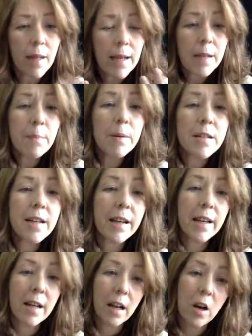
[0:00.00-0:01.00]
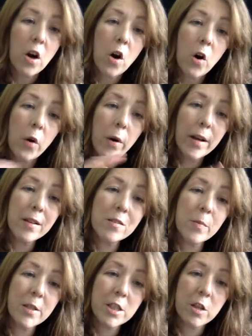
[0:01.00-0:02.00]
in particular, oils
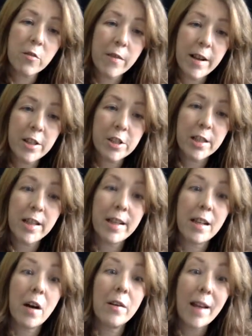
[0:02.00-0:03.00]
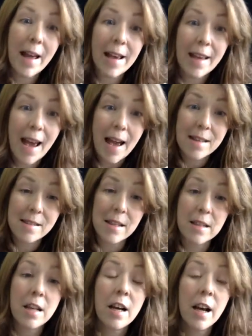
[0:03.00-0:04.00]
which are rich in oleic
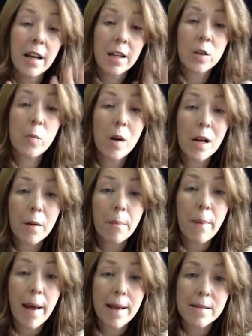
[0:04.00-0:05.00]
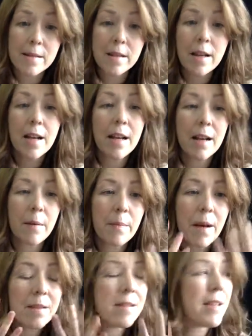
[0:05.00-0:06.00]
acid are going to work best,
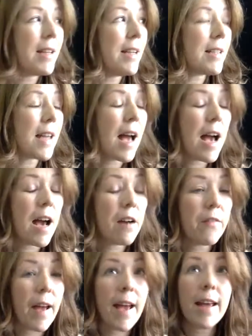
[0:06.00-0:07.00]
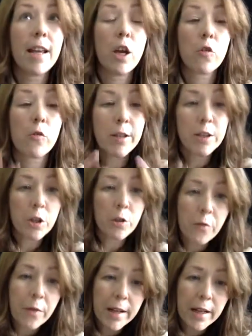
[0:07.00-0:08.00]
as these have a richer
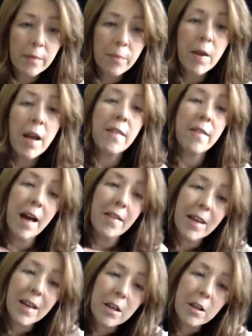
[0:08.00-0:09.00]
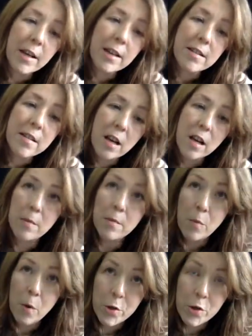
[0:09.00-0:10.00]
feel and they're going to in turn
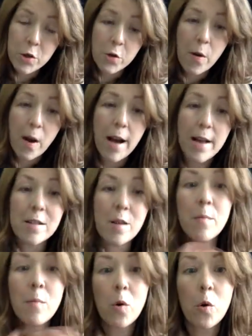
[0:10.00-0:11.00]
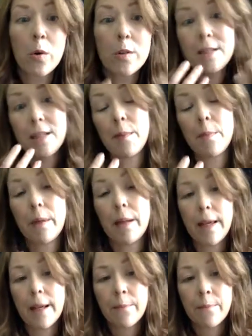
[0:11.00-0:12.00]
moisturize more
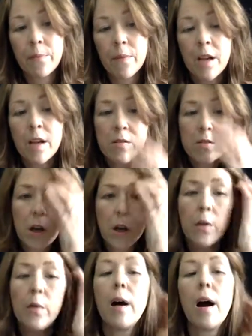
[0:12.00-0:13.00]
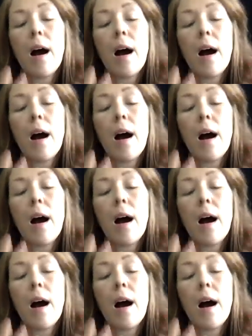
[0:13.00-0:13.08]
deeply. So